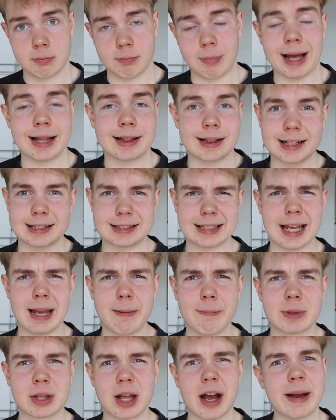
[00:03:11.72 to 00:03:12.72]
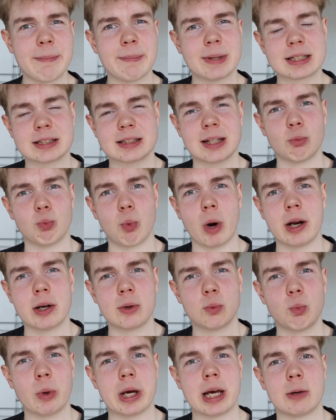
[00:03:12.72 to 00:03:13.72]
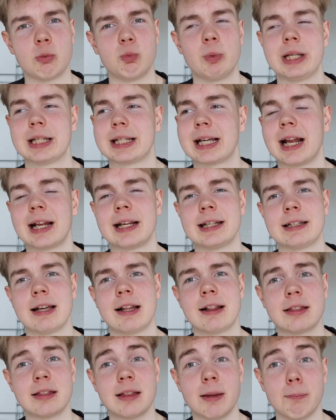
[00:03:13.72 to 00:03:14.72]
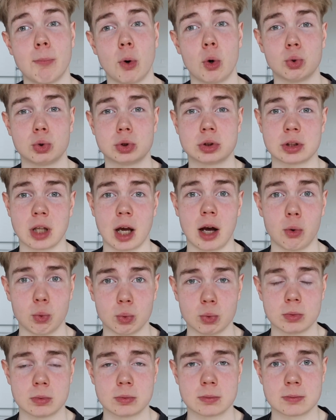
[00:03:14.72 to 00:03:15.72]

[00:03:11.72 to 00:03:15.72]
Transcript: But at the same time, it's the one where we can get the most out.